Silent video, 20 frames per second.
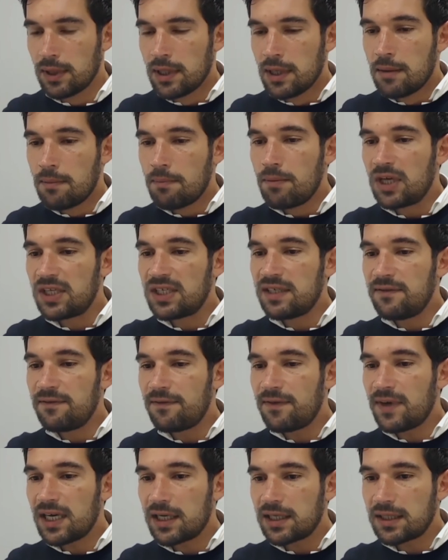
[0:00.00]
But in
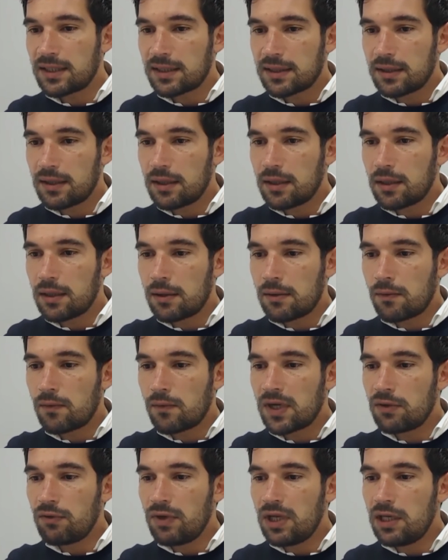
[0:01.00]
fact,
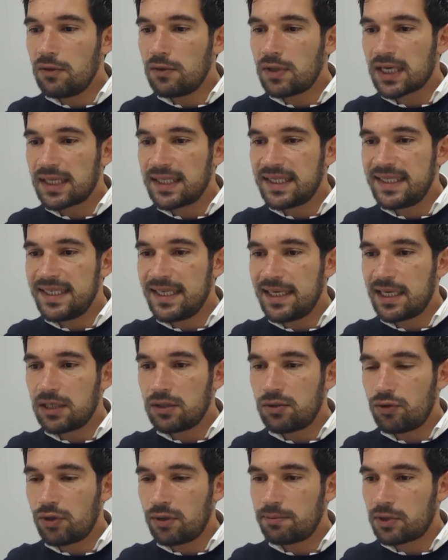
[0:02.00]
when we look at delayed
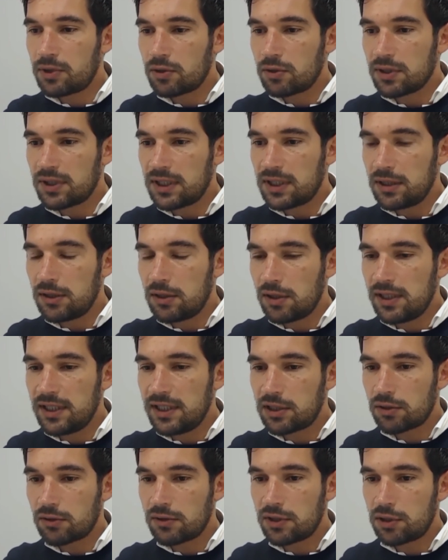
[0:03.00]
ruptures in the
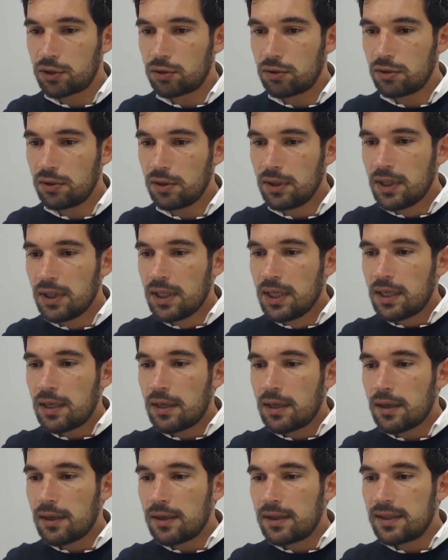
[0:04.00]
literature,
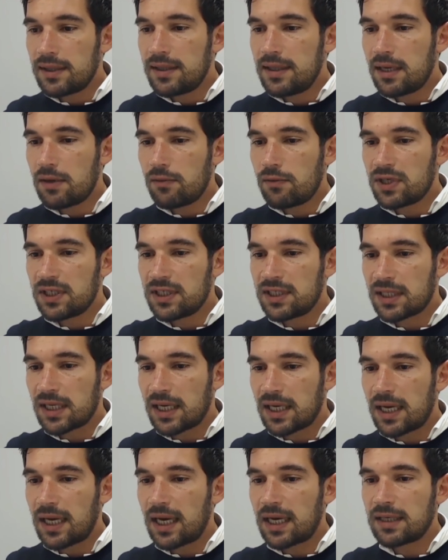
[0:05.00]
there was
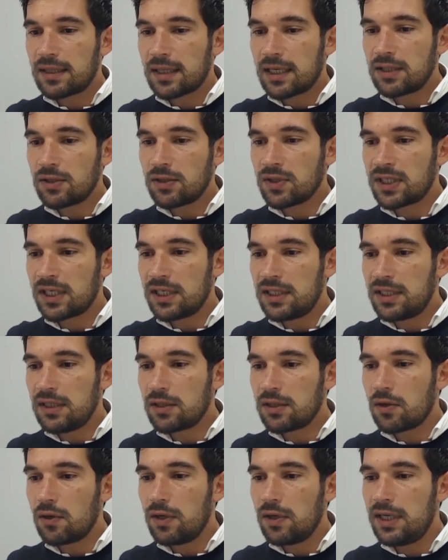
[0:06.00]
associated
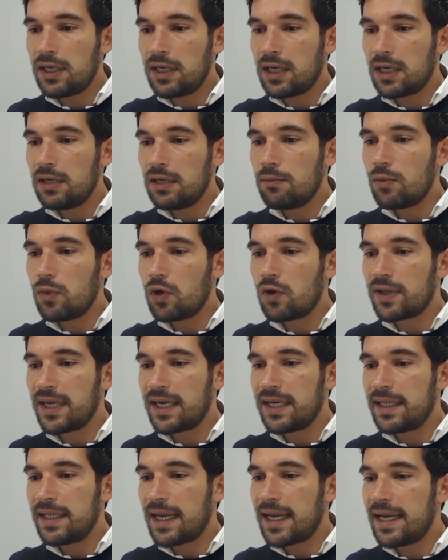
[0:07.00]
coiling in more
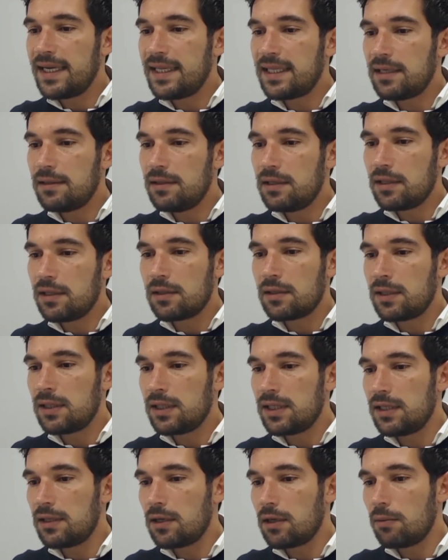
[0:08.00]
than
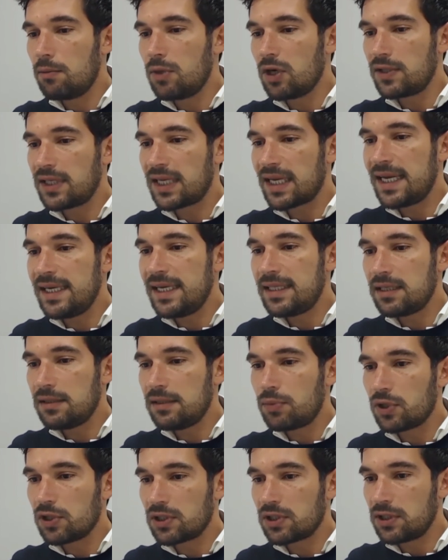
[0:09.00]
in about
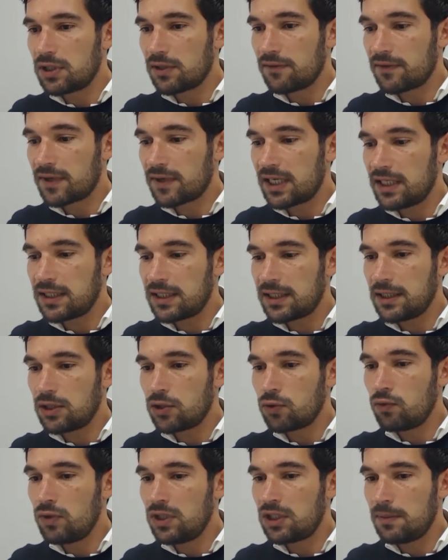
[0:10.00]
18% of cases,
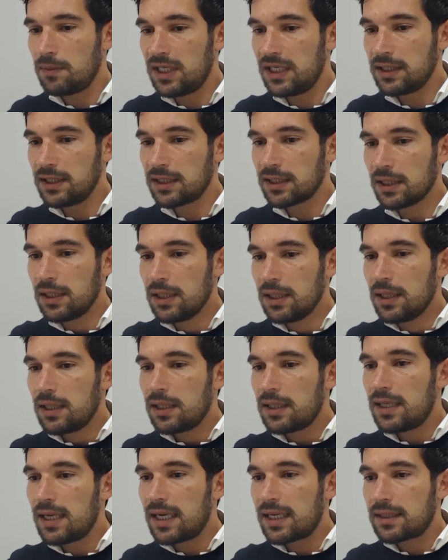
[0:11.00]
which means
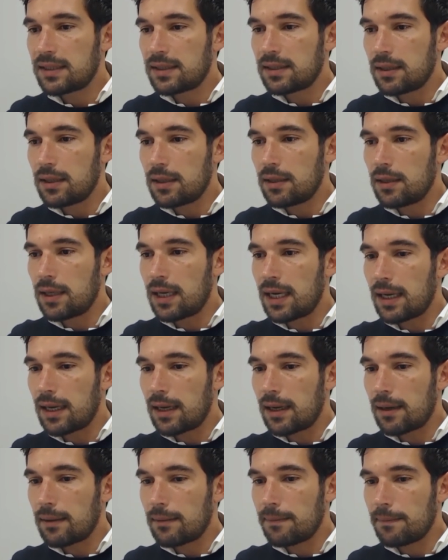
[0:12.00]
that
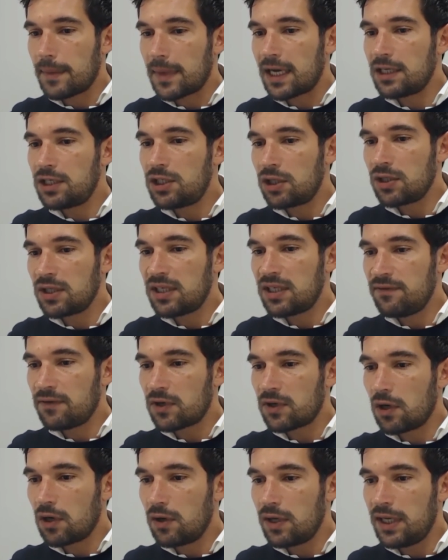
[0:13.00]
adjunctive
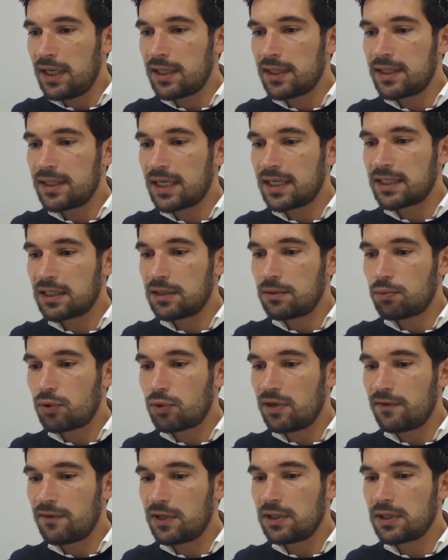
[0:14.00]
coiling doesn't
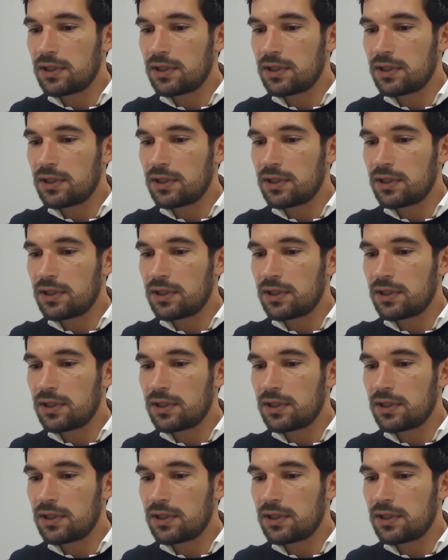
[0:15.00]
prevent